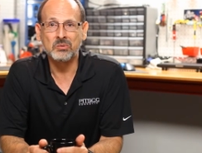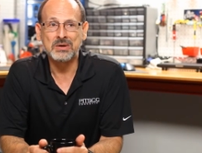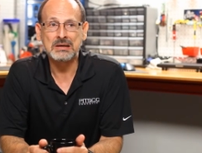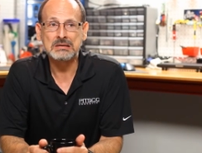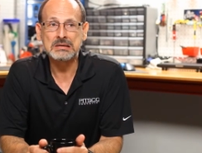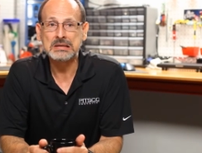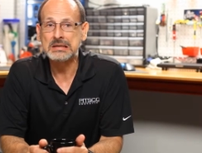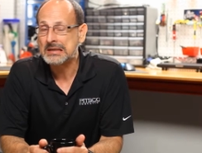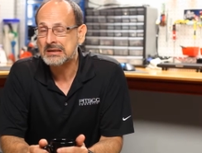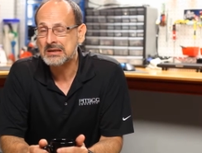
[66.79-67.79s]
We
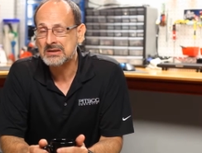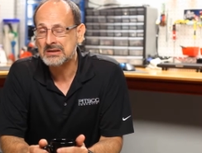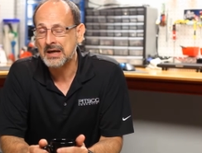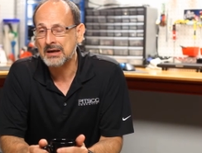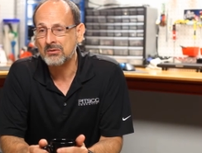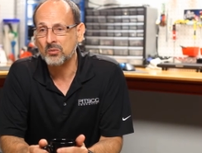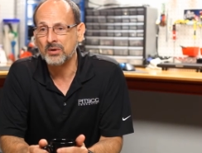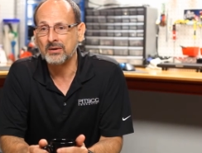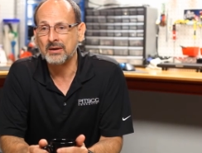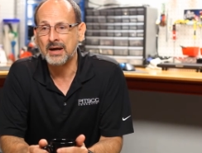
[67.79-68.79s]
did this set
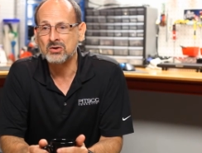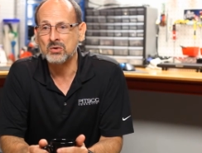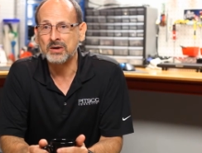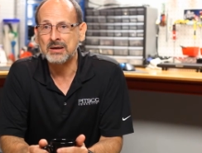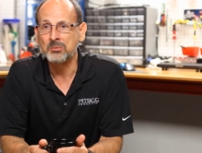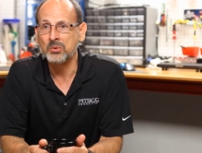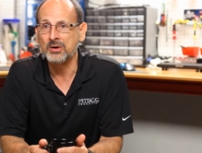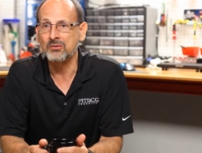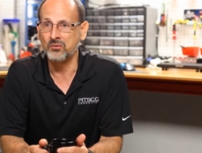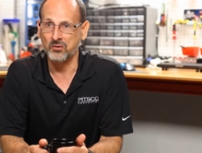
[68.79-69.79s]
with actual
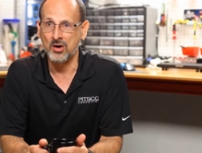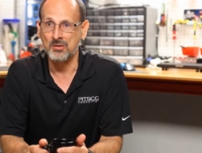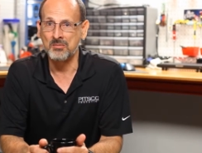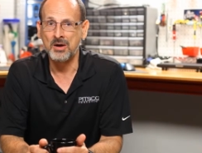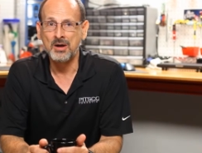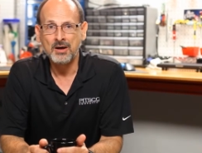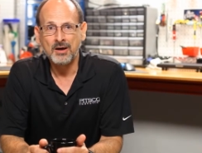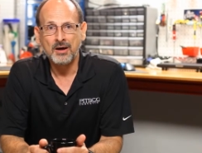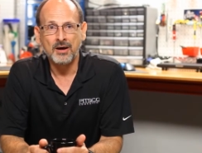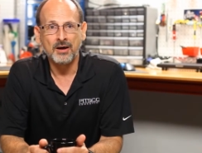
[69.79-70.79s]
input from
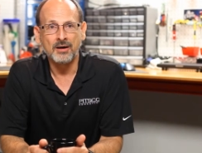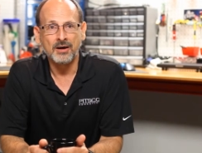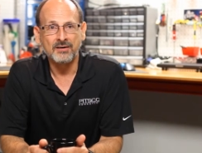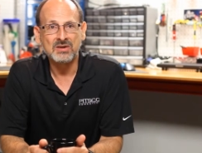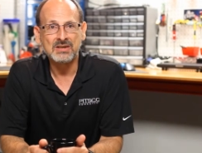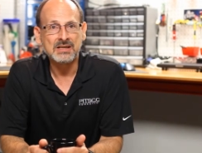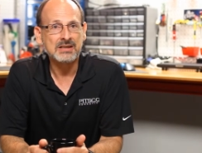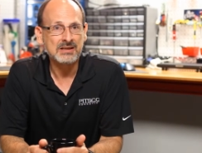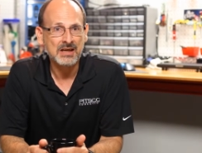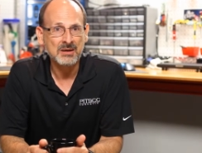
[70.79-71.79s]
uh, FTC
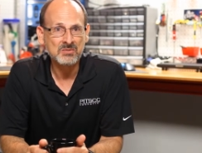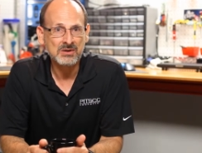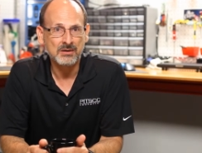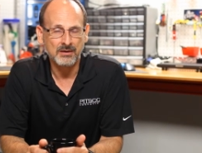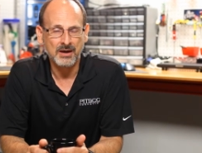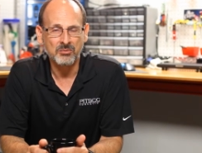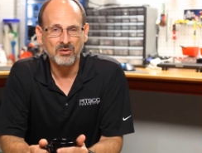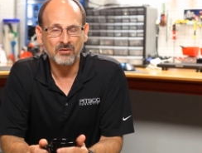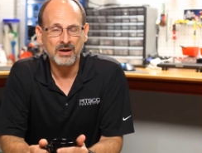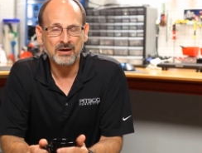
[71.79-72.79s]
teams. They
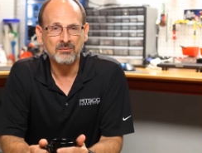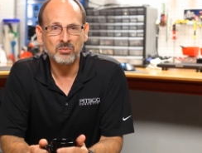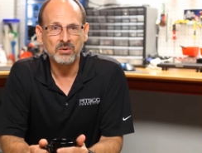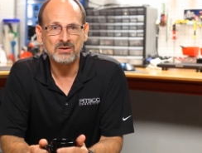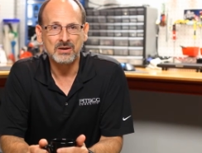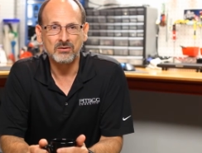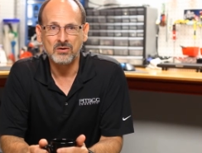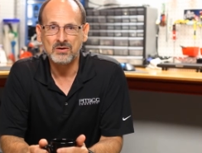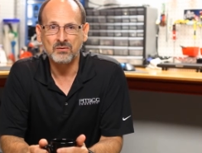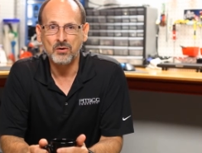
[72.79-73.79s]
provided input to
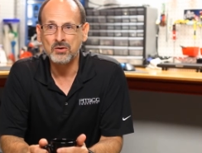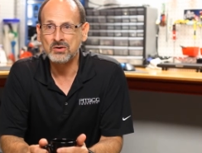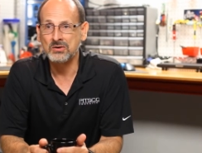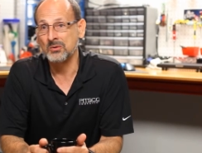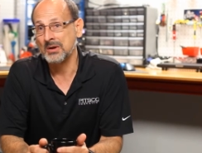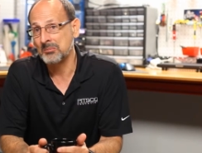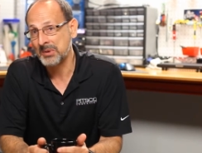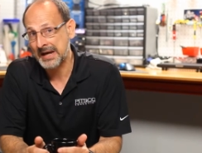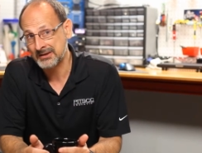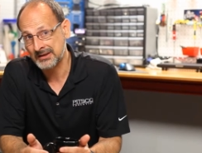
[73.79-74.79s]
US First, who then
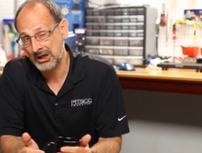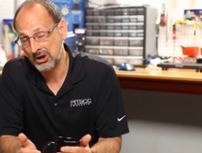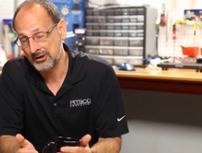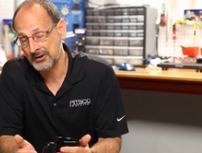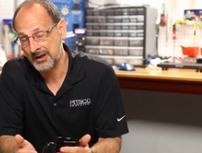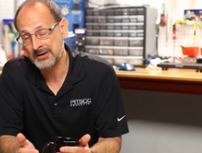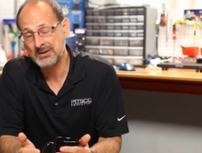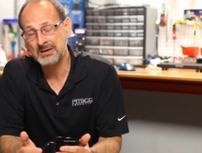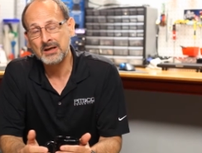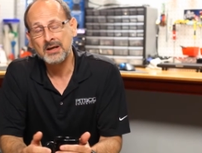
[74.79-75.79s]
passed that along to
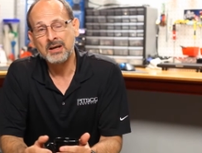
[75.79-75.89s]
us.